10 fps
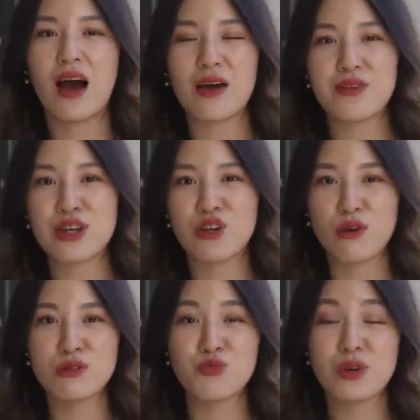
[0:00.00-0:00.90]
I think
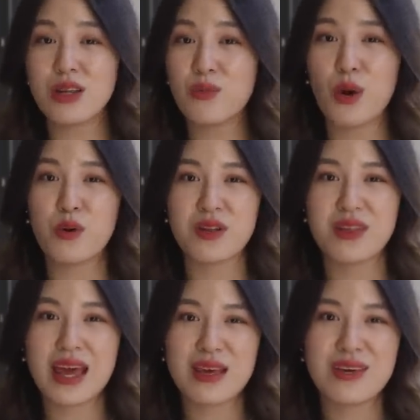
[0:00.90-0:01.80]
goes really well with the
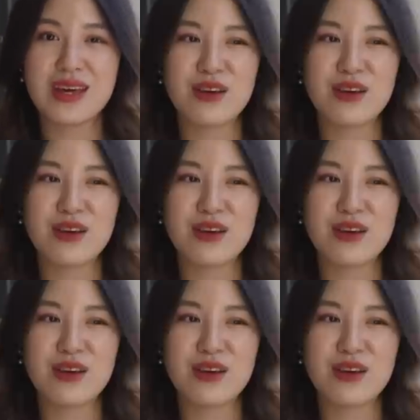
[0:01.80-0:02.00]
navy.